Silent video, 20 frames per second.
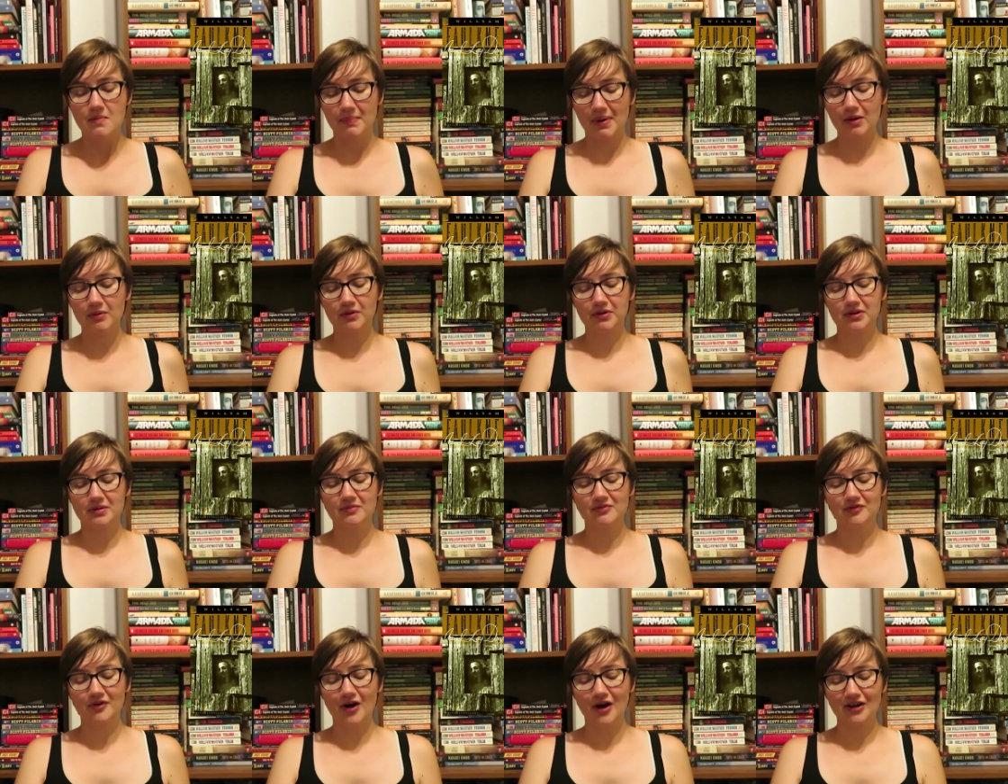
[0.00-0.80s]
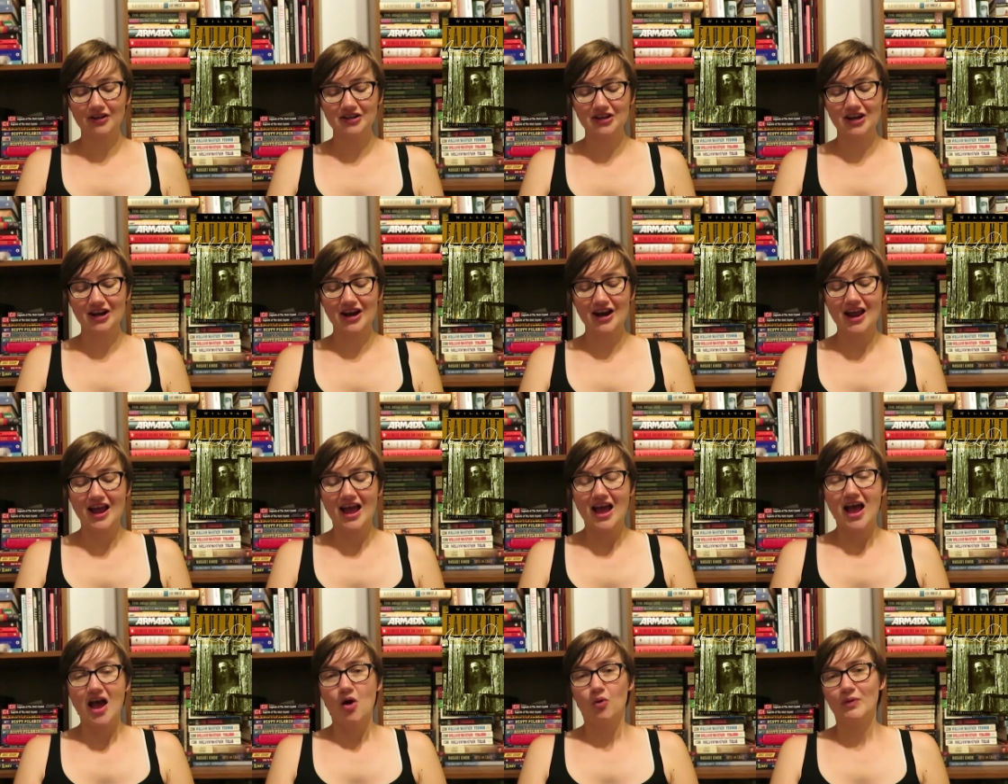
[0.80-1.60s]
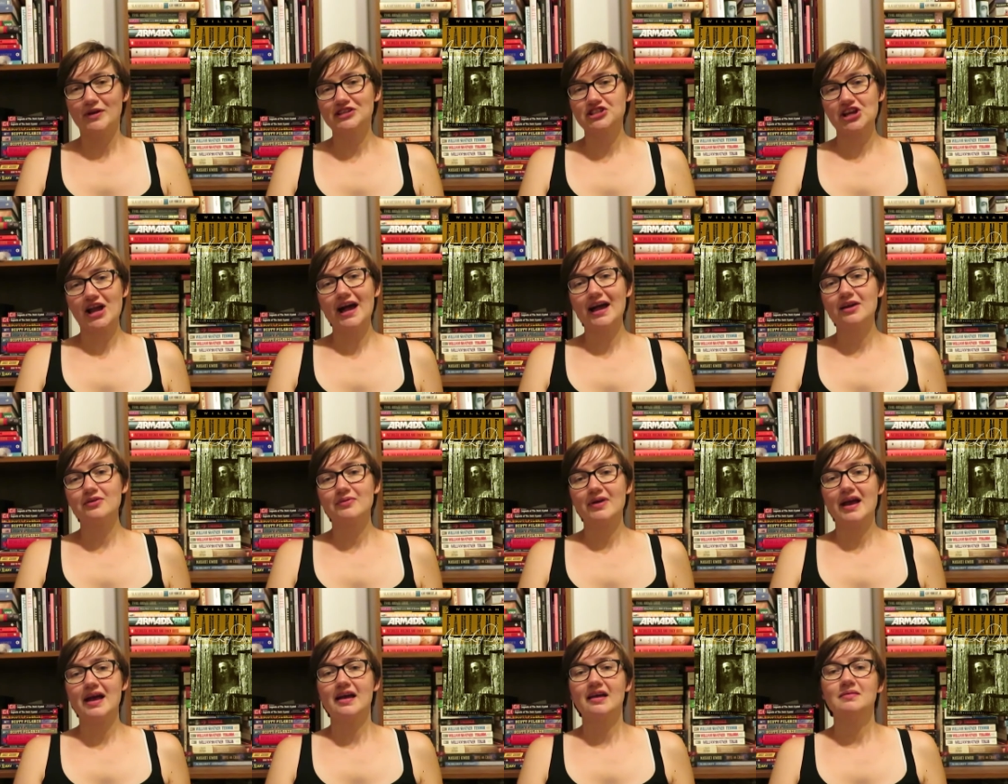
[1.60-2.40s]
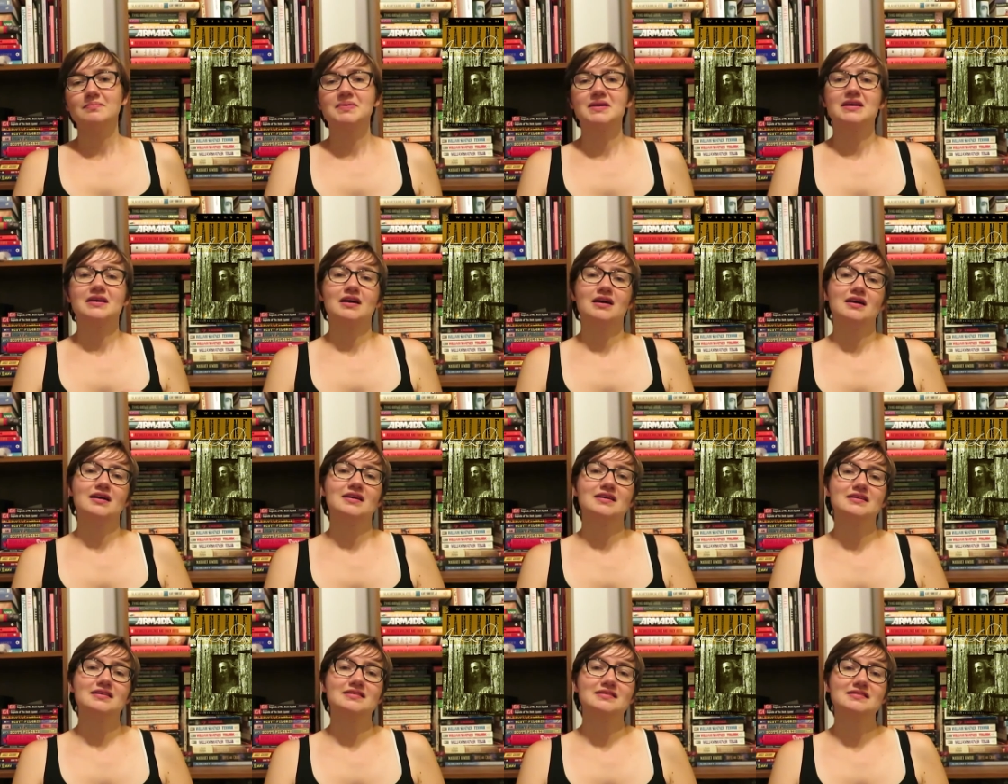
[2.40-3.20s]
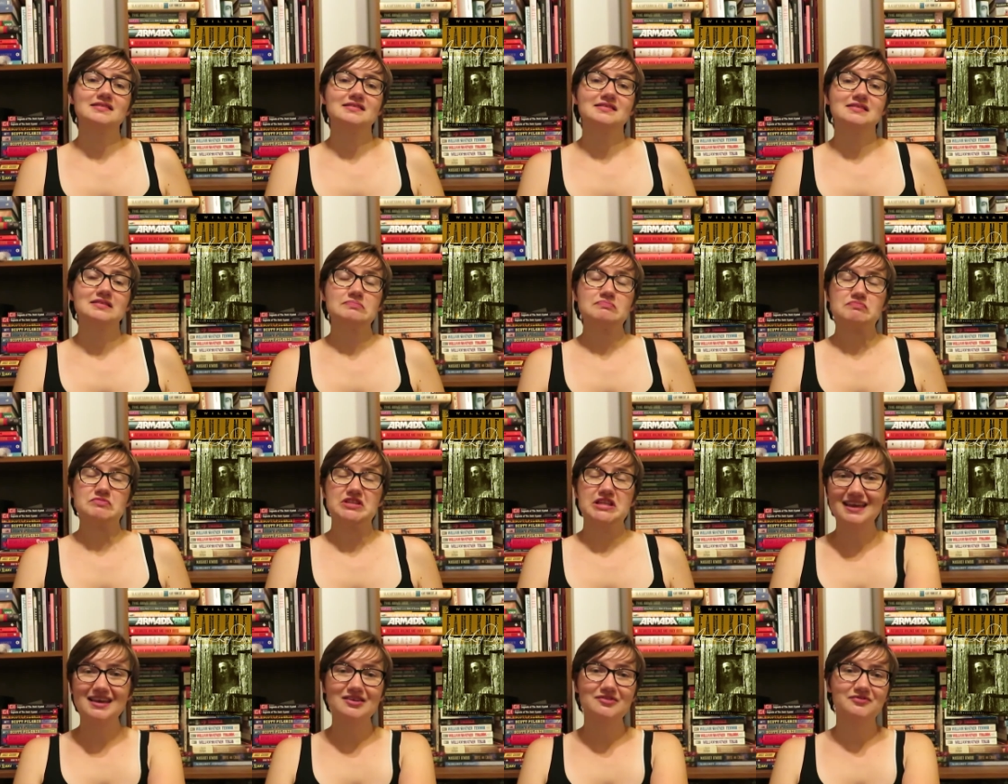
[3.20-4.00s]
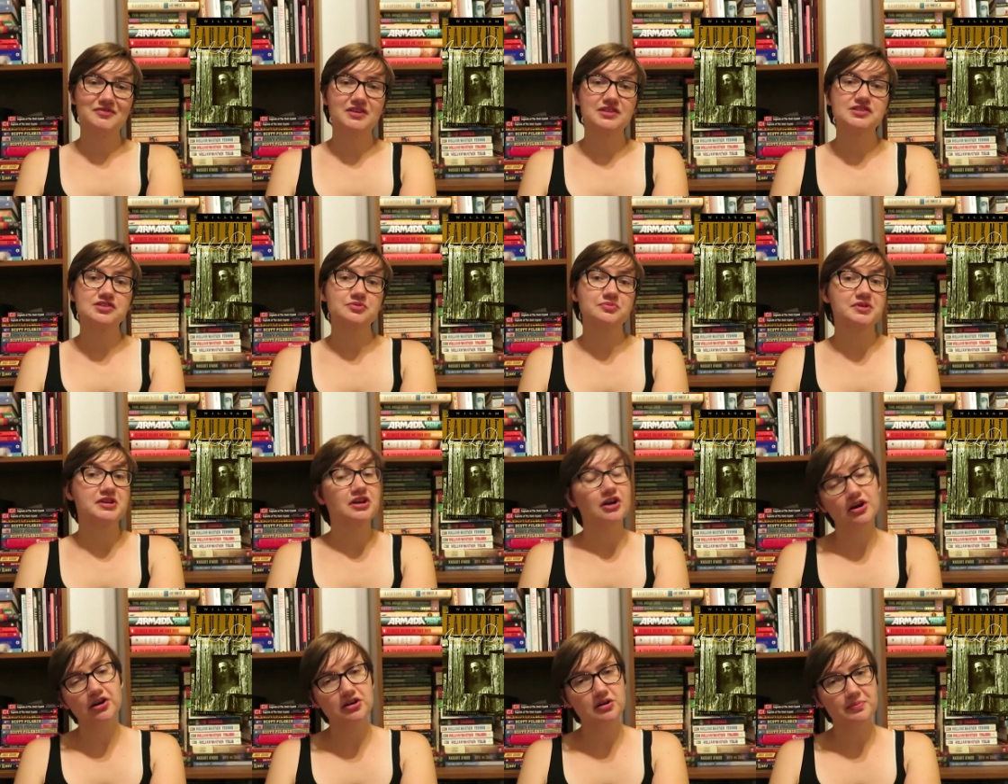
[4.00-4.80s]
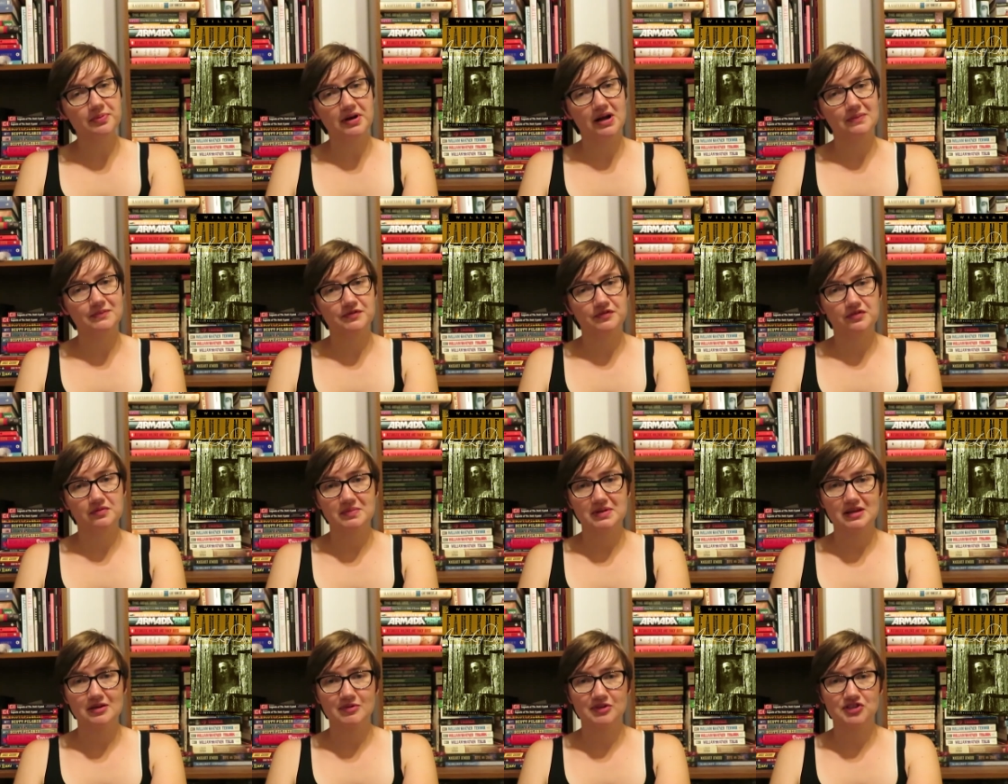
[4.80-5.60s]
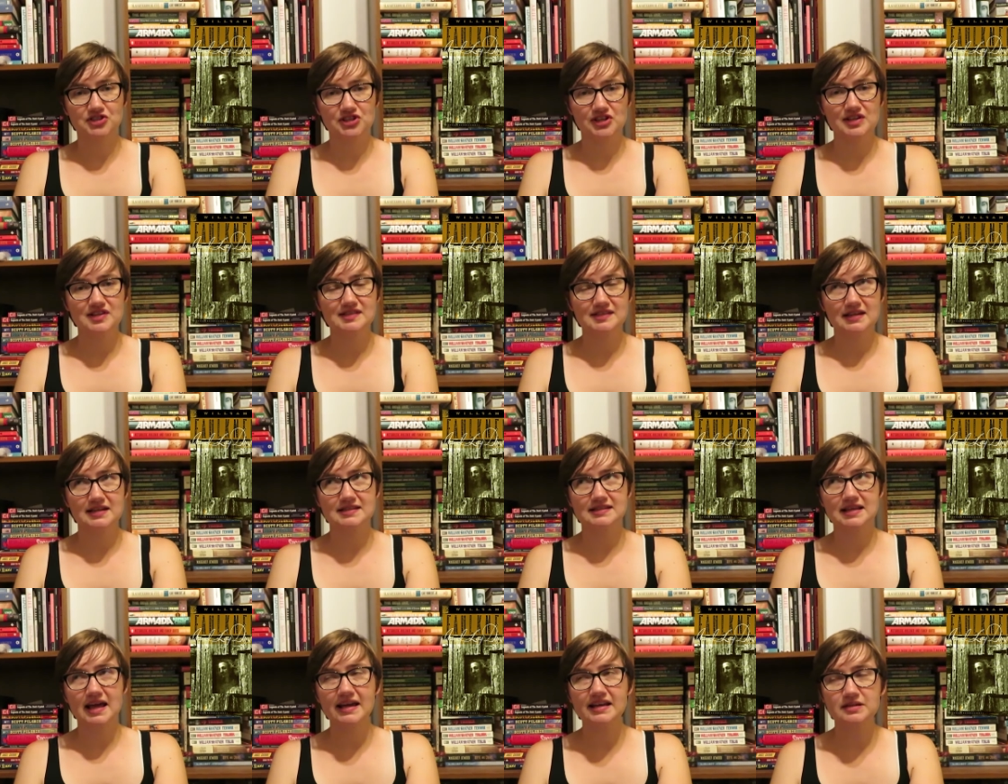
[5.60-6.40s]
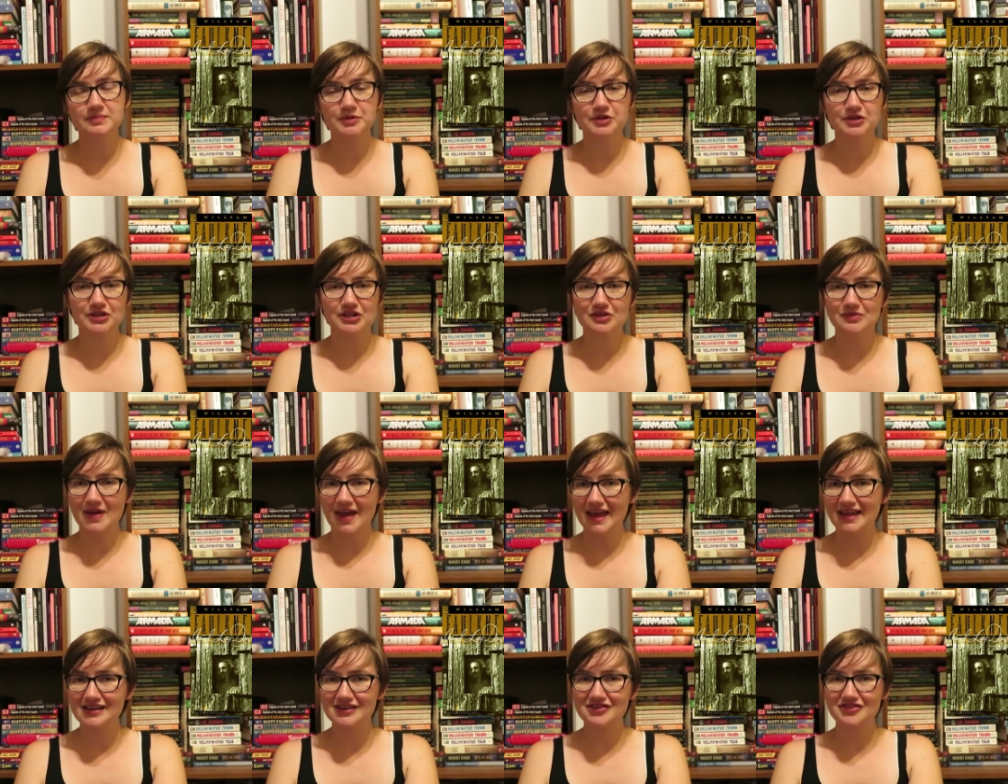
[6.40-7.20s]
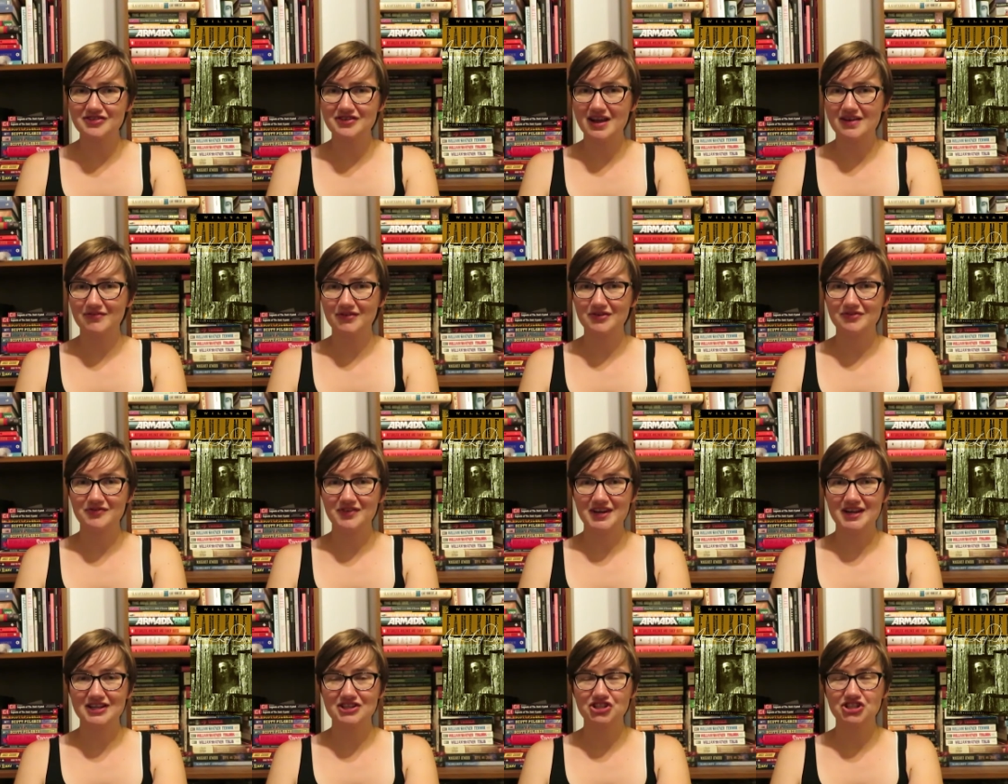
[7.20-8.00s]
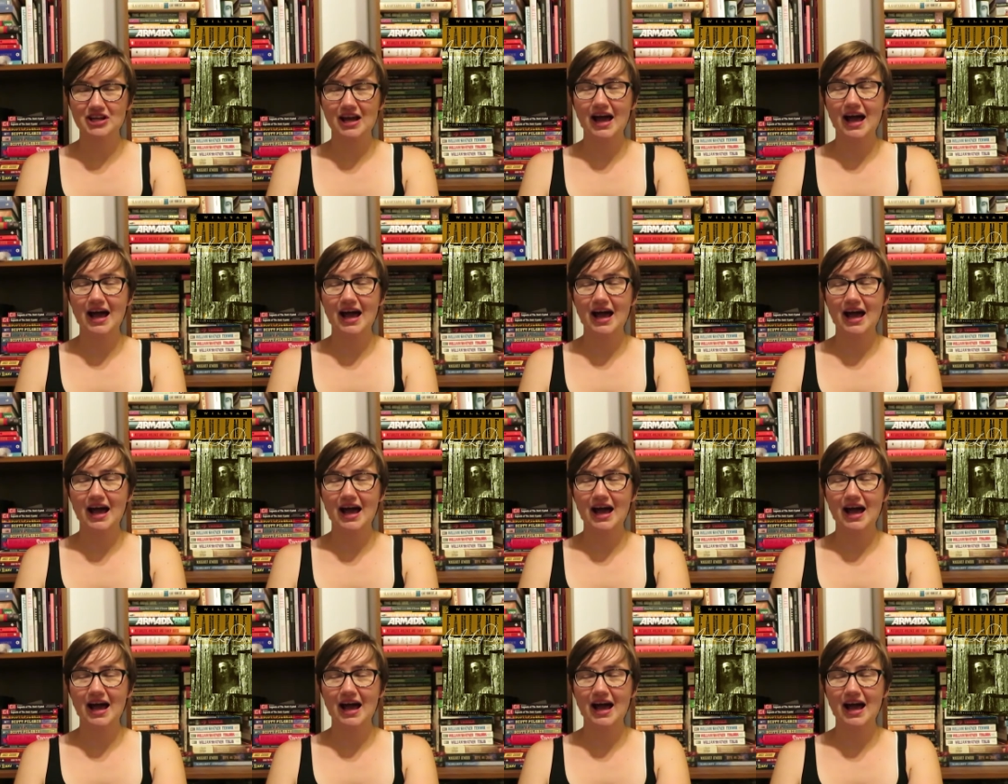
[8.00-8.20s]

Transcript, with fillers: by William Faulkner, which I read because it fits a read harder prompt for me, which is an assigned book you hated or never finished.